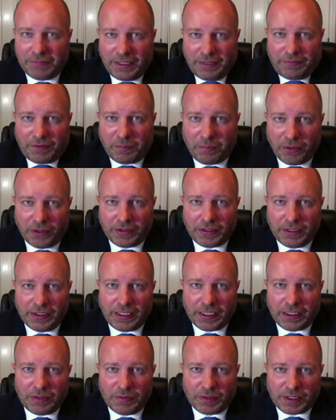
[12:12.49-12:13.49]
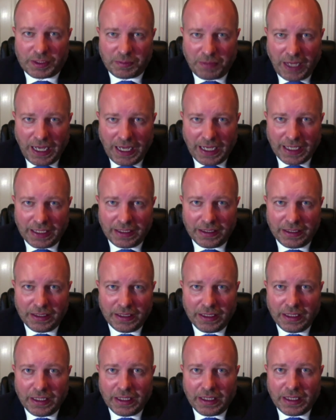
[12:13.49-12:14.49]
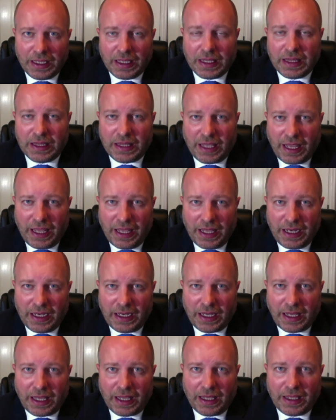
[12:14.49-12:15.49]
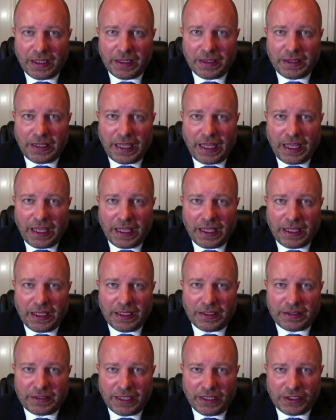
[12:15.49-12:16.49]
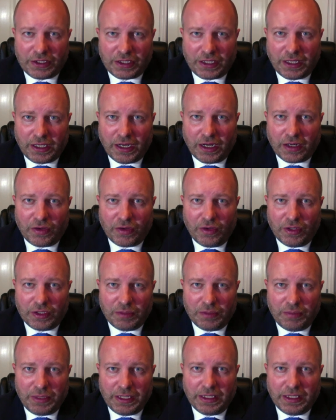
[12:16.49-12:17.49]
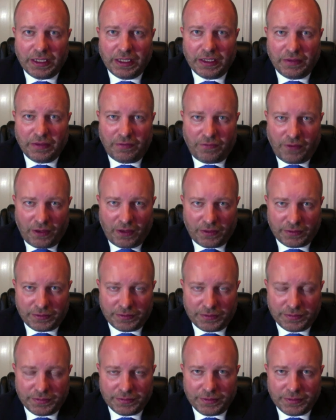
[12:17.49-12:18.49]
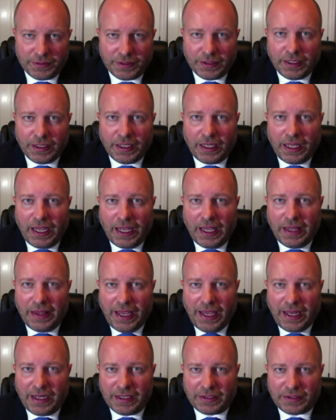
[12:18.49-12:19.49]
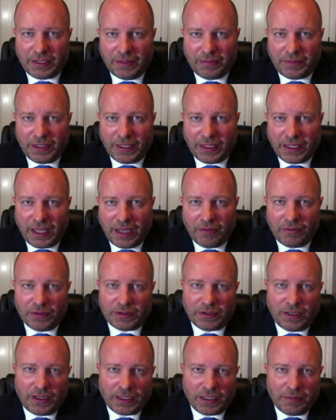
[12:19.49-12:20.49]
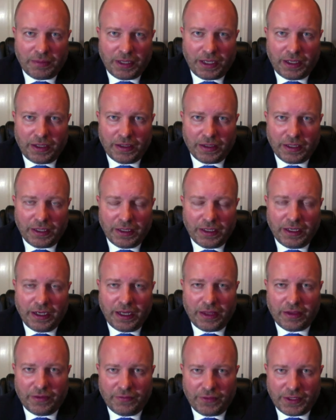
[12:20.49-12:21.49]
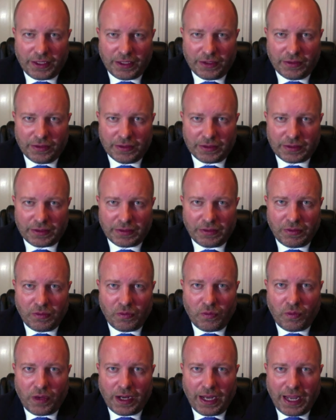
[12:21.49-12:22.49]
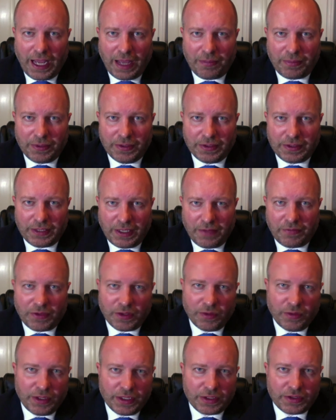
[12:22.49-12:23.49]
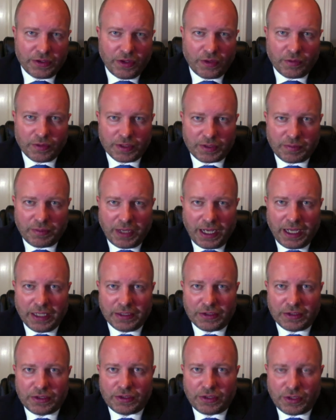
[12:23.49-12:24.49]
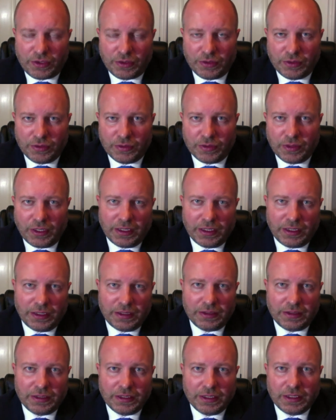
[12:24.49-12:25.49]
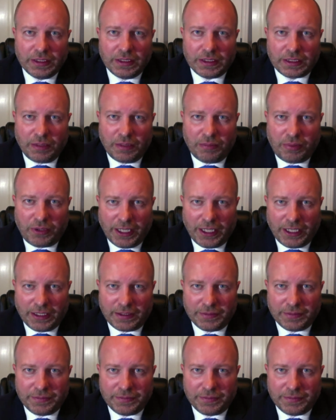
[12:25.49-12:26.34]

If the person doesn't respond, then they essentially are going to be in default. And that is something I will talk about in another video, is what happens if there is no response to a complaint.